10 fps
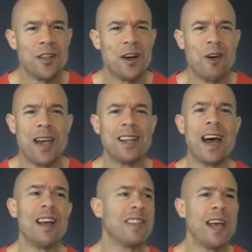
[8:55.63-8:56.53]
All right,
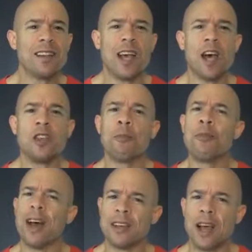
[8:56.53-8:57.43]
not that
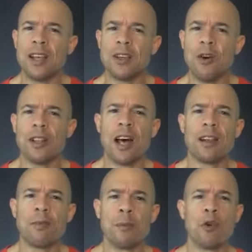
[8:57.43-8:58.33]
I know a lot
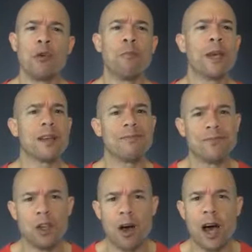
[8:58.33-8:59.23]
of people who pick
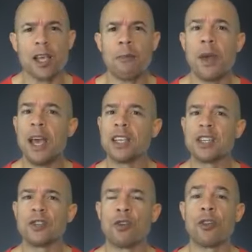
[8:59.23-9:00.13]

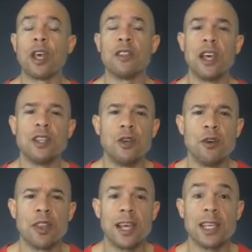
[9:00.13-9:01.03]
occupations, or they
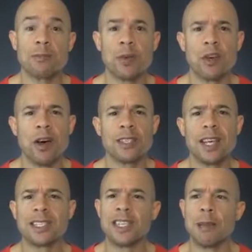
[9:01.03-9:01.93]
do things because
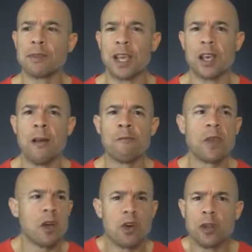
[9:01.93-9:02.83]
it seems like
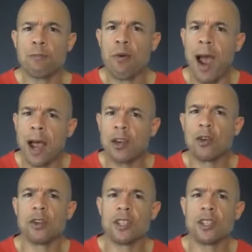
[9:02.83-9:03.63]
a good practical